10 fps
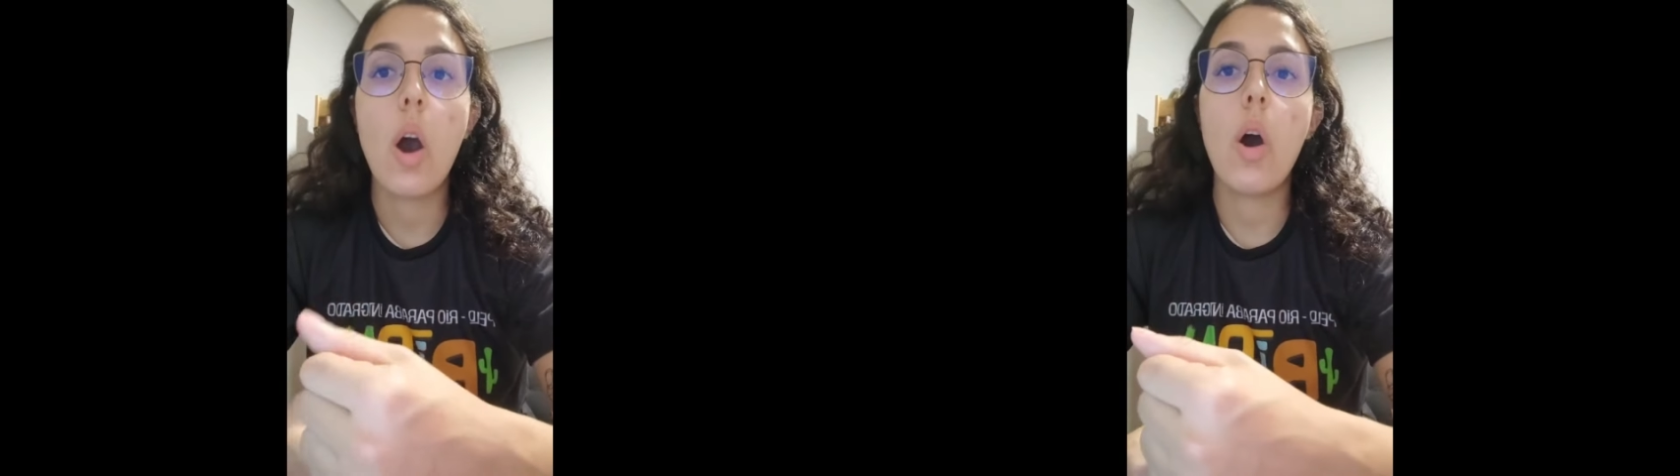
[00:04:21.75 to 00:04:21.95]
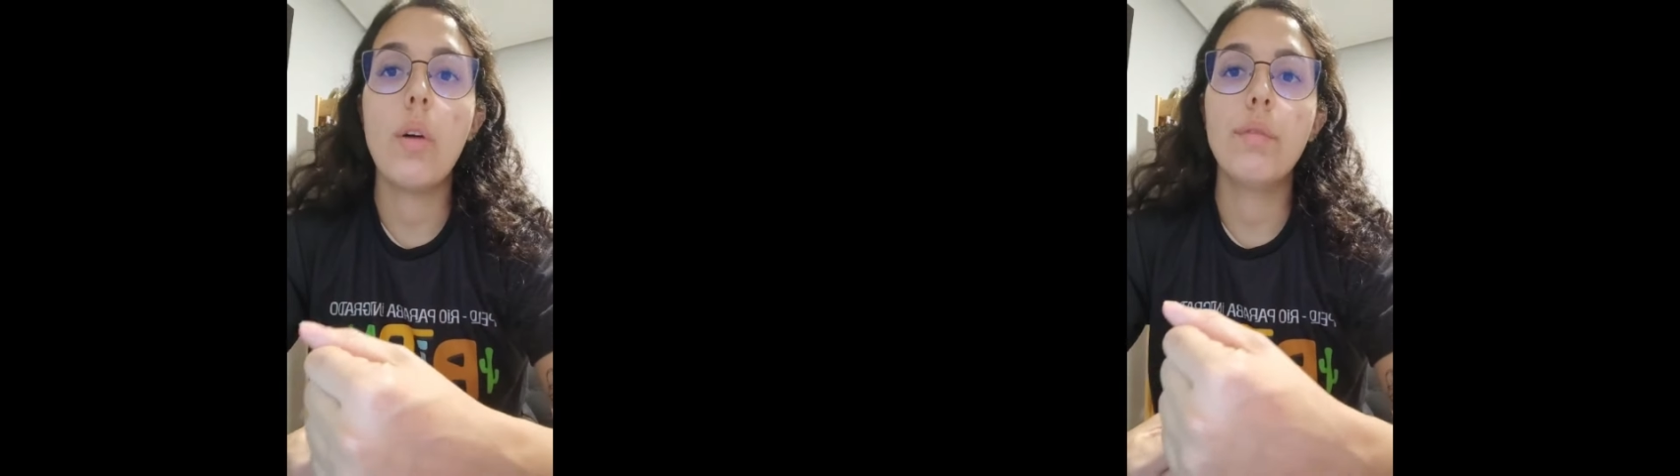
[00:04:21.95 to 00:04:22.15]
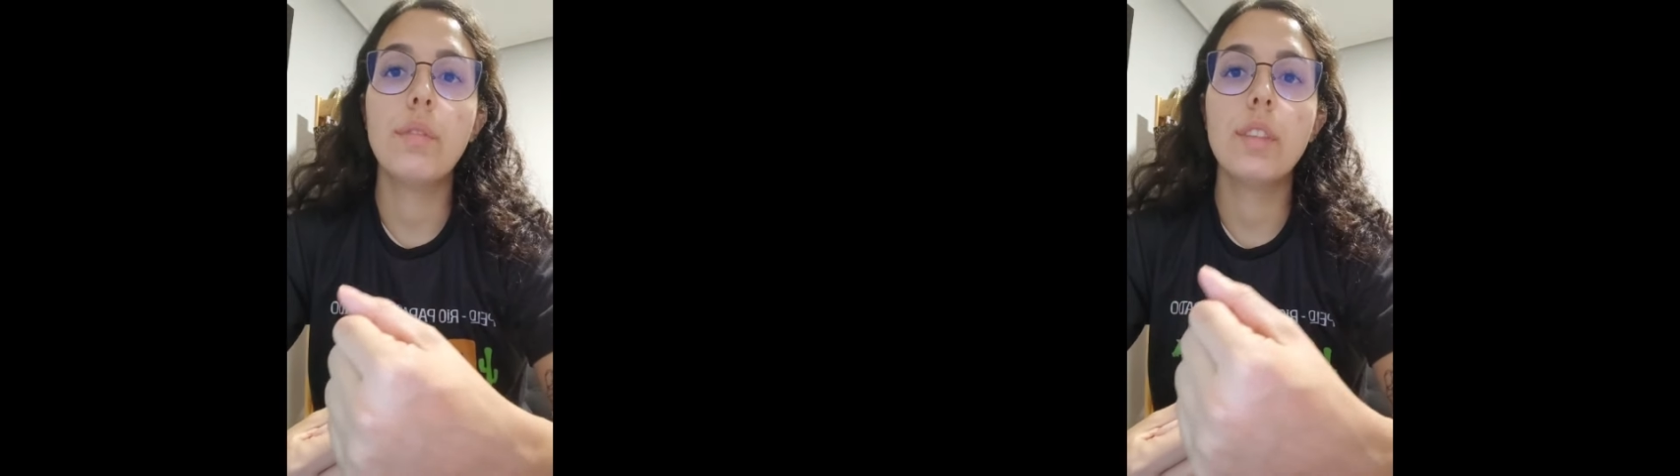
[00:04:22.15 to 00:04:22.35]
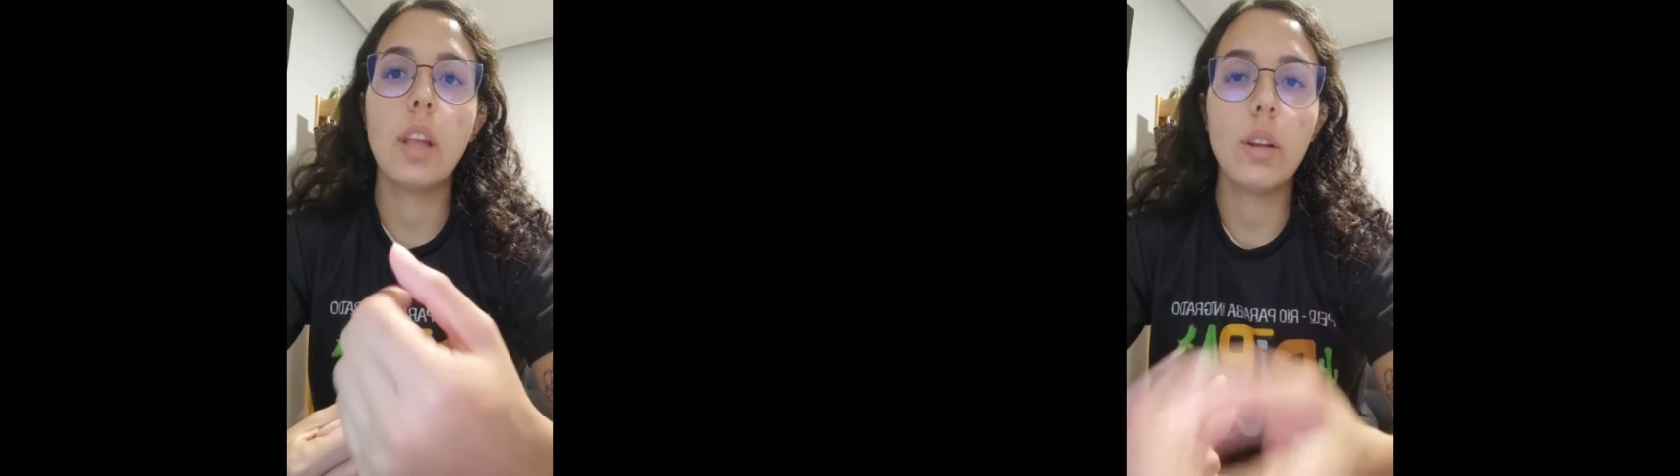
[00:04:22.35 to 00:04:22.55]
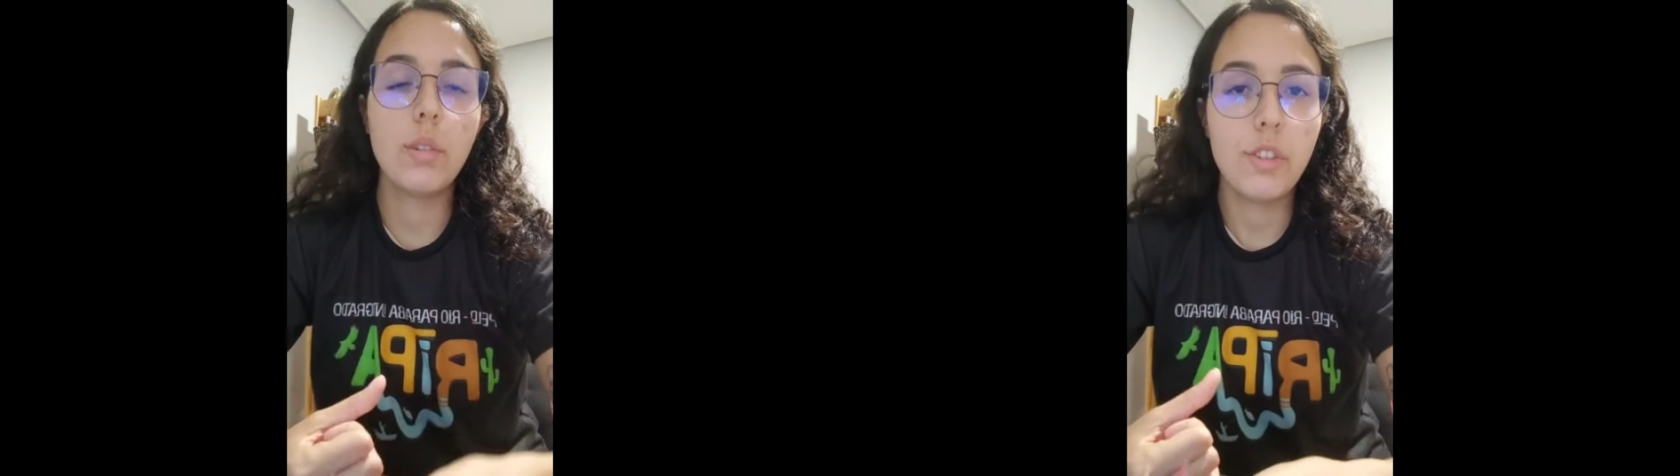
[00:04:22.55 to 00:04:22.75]
of
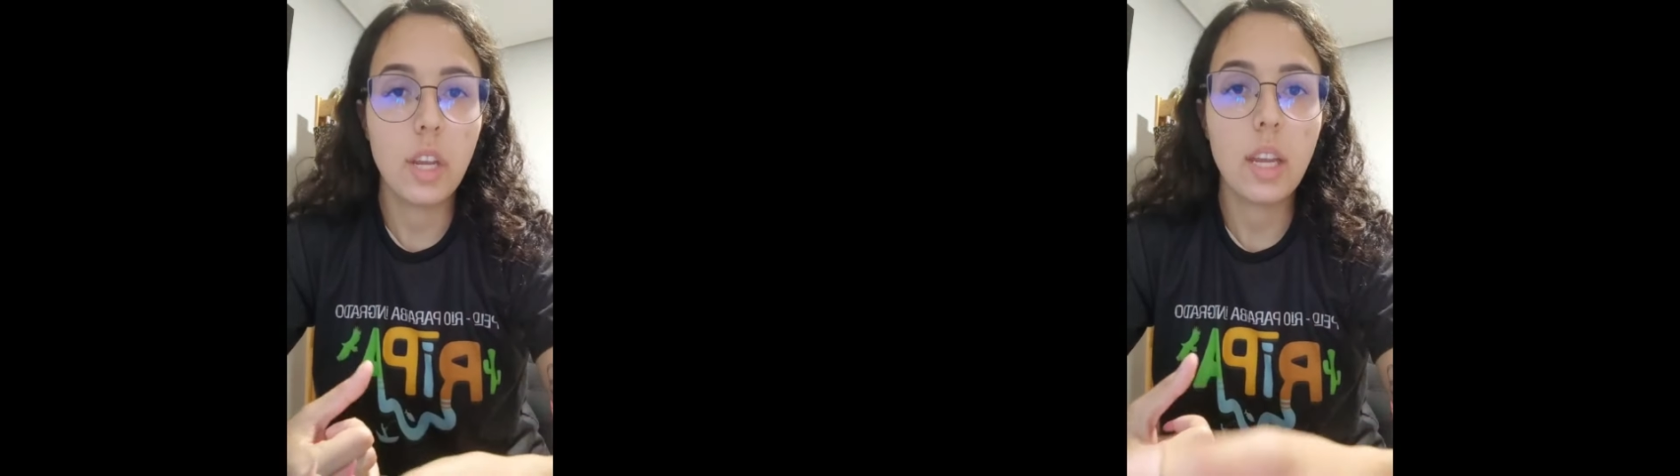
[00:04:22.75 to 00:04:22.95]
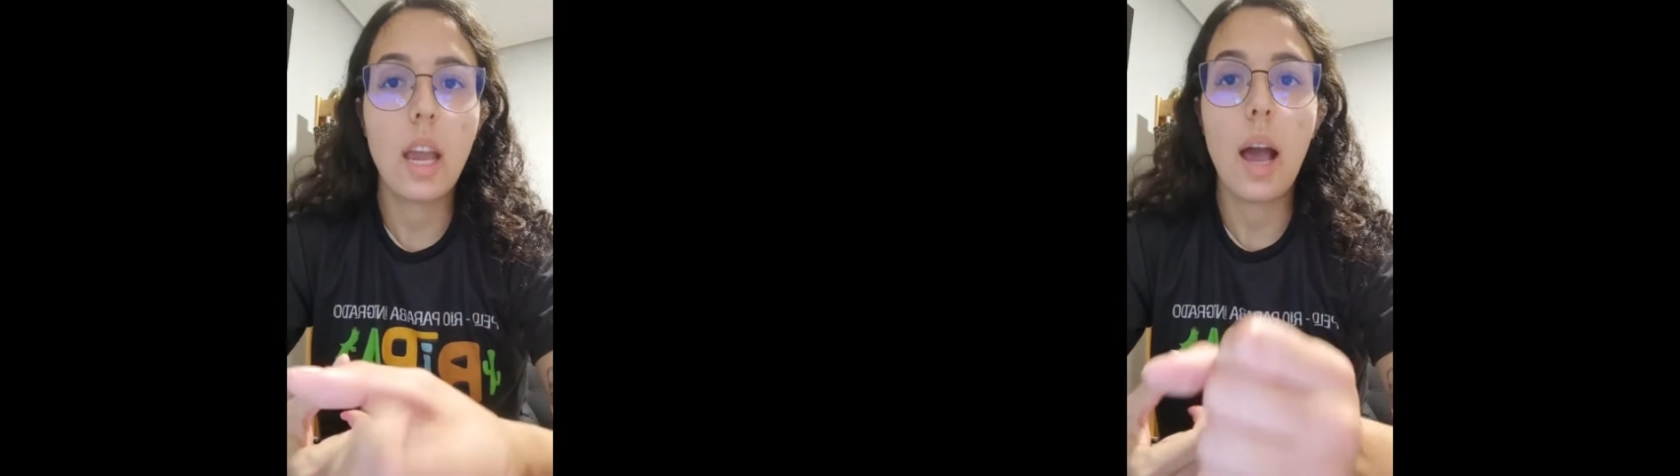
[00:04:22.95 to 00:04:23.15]
knowledge